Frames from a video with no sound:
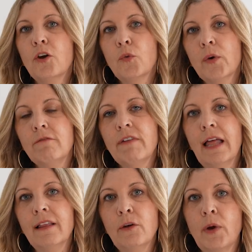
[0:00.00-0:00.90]
In Green
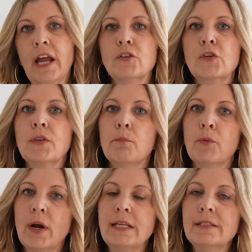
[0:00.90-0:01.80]
Valley Ranch, the
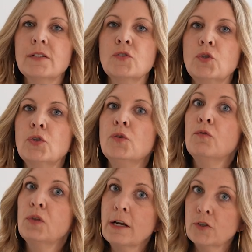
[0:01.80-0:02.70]
prices do
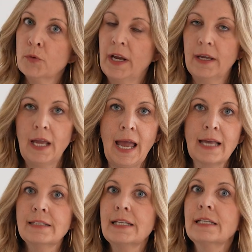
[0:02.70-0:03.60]
fluctuate,
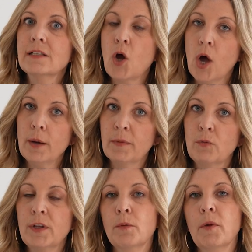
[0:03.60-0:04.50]
as is
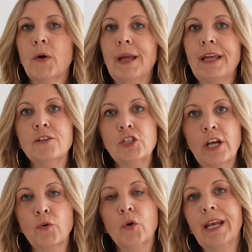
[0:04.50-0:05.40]
common with the market in
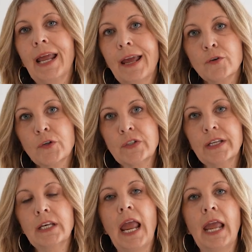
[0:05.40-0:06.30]
general in
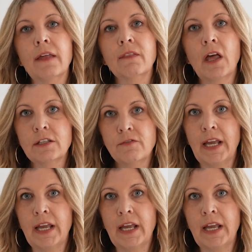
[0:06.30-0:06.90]
Henderson and Las